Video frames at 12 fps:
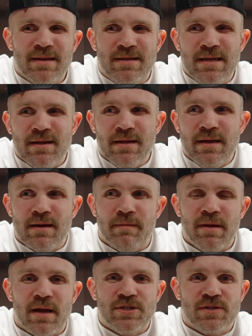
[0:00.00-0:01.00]
ideally. I
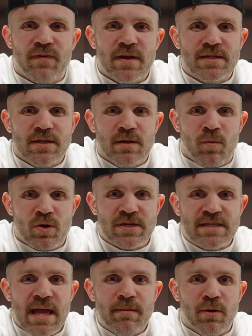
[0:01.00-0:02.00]
mean, I just find it's a little more
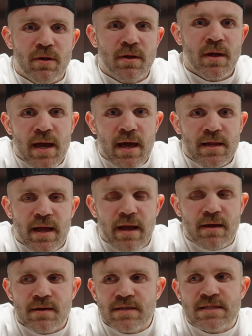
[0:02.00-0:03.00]
stable, and
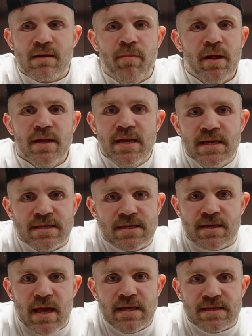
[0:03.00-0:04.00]
like stability is
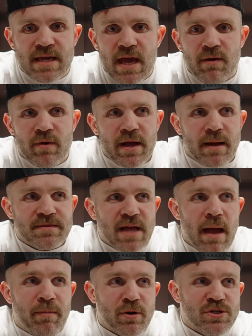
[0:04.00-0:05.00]
king when it comes to
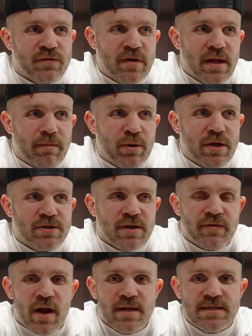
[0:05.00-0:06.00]
hypertrophy. Like putting
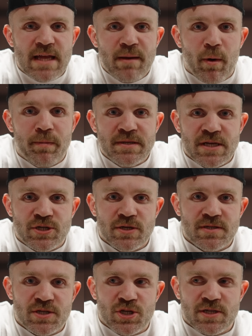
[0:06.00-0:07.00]
yourself in unstable
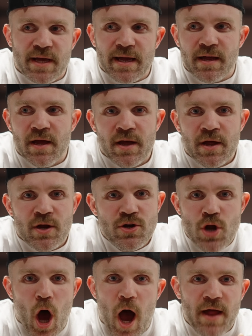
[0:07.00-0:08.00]
positions is just like
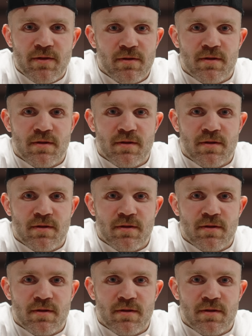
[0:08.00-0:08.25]
not